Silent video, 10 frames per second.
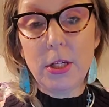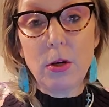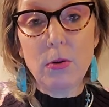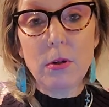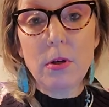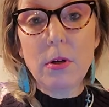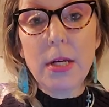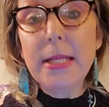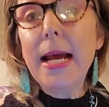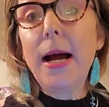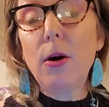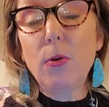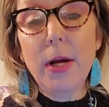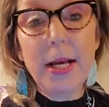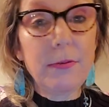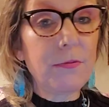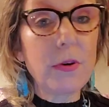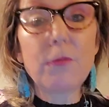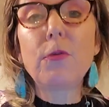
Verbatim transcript: You know, now and